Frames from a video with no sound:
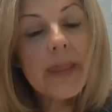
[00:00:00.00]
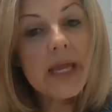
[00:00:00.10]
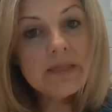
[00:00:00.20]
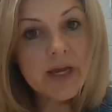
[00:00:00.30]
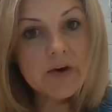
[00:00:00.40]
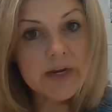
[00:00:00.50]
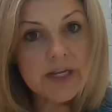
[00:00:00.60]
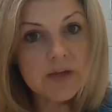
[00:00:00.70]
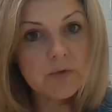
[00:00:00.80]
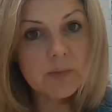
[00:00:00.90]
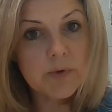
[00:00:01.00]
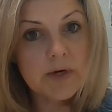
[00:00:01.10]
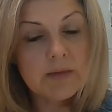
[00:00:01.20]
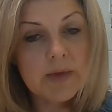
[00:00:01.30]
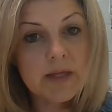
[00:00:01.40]
In that grading and
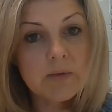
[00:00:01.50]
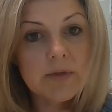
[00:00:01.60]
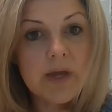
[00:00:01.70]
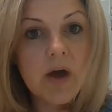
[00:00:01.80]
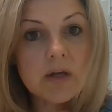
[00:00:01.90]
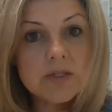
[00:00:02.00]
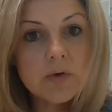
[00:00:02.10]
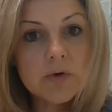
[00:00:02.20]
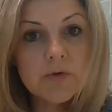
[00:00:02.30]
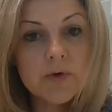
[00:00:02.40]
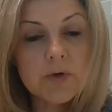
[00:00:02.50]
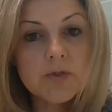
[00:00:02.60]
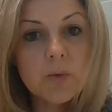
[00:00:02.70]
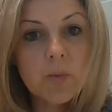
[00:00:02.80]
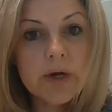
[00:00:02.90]
reporting manual, they also refer
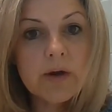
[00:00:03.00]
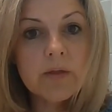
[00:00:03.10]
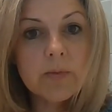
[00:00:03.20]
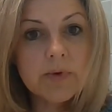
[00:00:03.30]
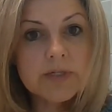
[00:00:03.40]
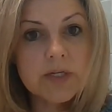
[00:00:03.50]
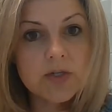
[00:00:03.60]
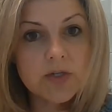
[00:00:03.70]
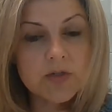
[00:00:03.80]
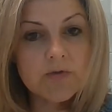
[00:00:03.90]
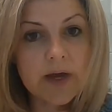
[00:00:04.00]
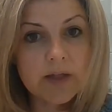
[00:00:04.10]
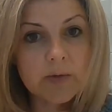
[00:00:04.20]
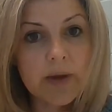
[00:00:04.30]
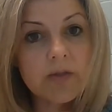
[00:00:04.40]
to what are the procedures
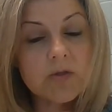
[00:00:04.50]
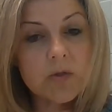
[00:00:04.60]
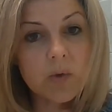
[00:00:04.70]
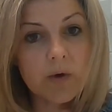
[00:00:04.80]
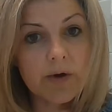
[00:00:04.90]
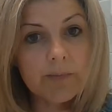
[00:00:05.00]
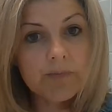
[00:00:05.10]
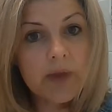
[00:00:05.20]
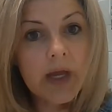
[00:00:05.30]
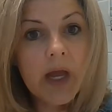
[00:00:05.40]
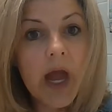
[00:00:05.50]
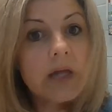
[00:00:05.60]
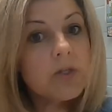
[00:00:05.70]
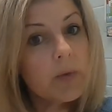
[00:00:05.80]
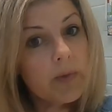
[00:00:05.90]
followed by the school.
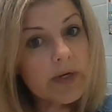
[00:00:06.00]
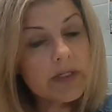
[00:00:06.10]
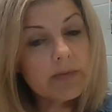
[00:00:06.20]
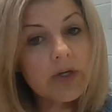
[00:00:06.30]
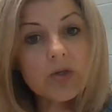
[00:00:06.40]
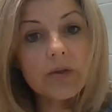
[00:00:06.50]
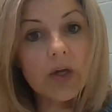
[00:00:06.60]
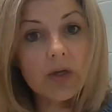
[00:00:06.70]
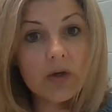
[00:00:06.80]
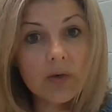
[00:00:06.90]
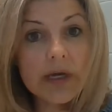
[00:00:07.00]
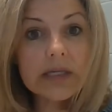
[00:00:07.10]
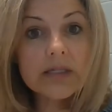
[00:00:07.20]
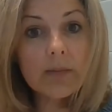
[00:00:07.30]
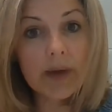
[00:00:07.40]
And so we wanted to make sure that you
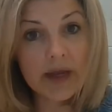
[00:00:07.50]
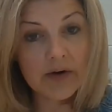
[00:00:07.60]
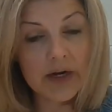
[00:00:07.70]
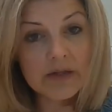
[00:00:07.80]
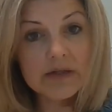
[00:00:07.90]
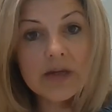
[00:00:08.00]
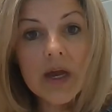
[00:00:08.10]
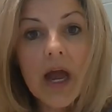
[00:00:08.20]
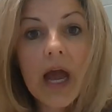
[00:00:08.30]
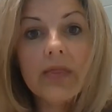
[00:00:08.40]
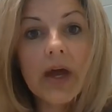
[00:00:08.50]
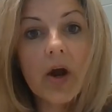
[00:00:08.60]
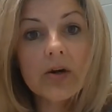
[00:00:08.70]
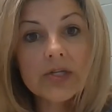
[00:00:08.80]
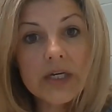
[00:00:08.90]
as parents and that
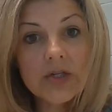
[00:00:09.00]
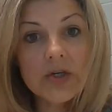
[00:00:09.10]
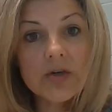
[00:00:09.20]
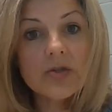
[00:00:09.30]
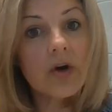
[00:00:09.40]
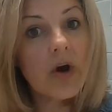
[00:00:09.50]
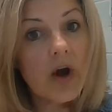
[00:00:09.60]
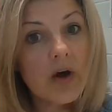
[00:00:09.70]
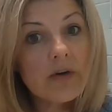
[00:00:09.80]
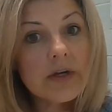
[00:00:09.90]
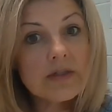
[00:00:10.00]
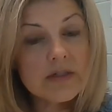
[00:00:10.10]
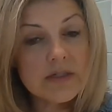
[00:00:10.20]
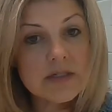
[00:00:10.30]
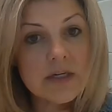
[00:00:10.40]
our teachers are all
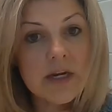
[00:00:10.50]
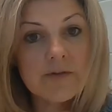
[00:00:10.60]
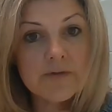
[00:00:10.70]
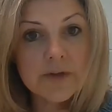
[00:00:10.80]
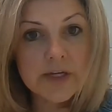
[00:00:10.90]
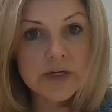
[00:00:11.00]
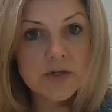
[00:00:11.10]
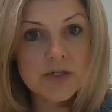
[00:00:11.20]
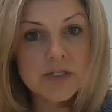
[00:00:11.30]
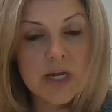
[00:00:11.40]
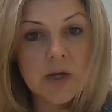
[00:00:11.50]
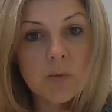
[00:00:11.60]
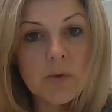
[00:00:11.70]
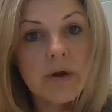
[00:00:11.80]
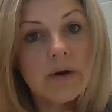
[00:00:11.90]
consistent and fully
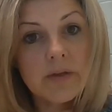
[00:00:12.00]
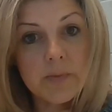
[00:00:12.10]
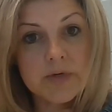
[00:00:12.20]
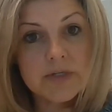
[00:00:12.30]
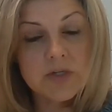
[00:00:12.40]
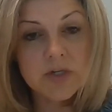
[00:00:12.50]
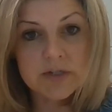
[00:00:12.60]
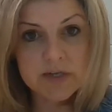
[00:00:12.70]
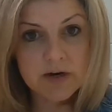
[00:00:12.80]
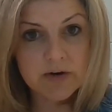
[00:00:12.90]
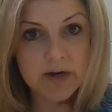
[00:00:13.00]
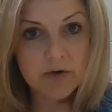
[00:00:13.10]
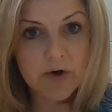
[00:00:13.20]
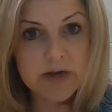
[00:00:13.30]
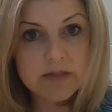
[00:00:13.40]
understand what are the procedures here at
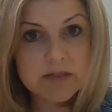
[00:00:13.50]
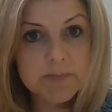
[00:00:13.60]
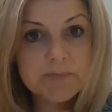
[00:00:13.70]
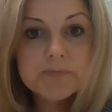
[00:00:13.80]
Hillcrest.